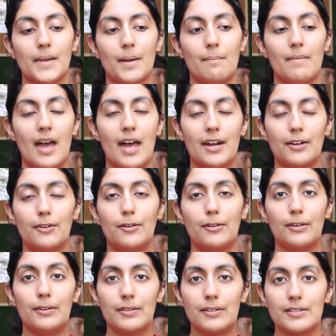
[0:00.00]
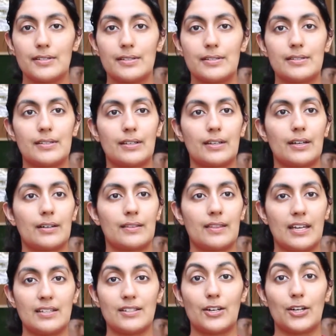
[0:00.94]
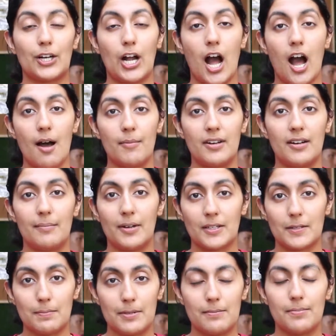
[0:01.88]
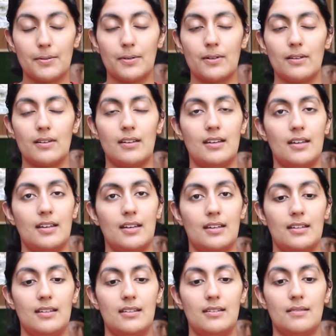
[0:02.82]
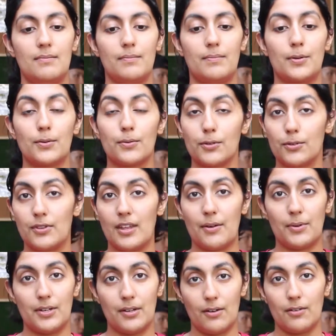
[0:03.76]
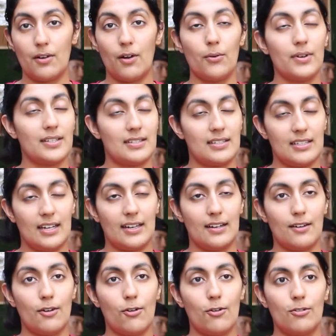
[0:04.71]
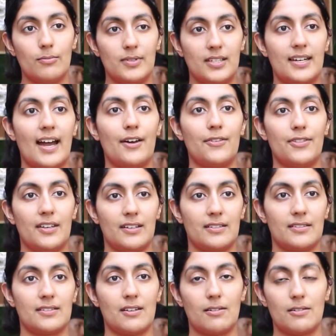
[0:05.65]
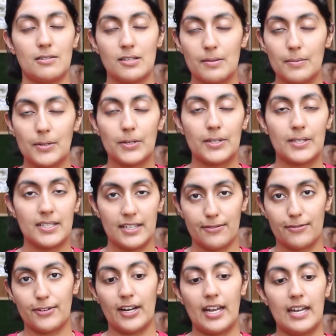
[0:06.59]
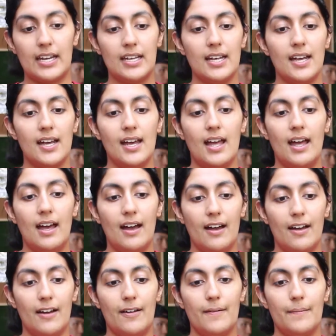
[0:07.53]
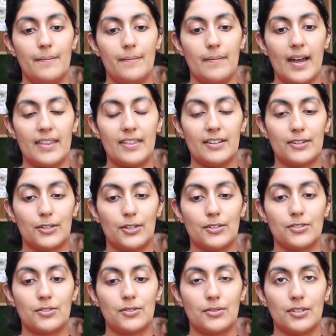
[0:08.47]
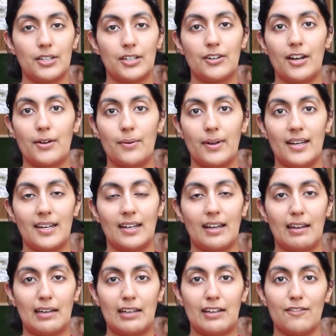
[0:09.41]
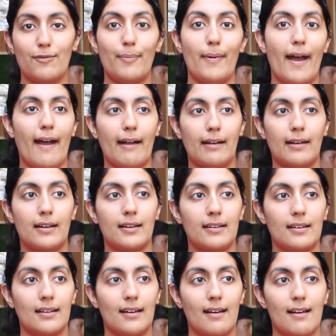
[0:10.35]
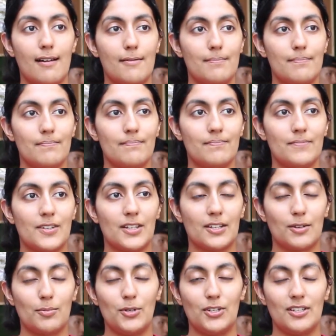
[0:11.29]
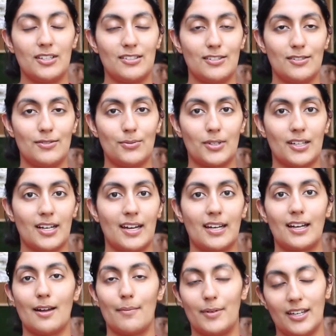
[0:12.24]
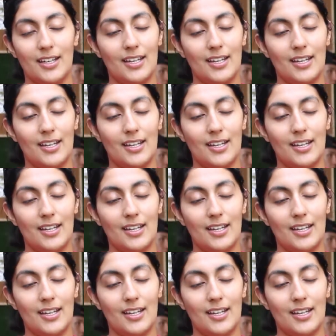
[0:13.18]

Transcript: medical illnesses and things that are common amongst people in Peru that we don't always see at home, and how things are similar and different. I think they're also a really great way to kind of give back to the community since we're kind of coming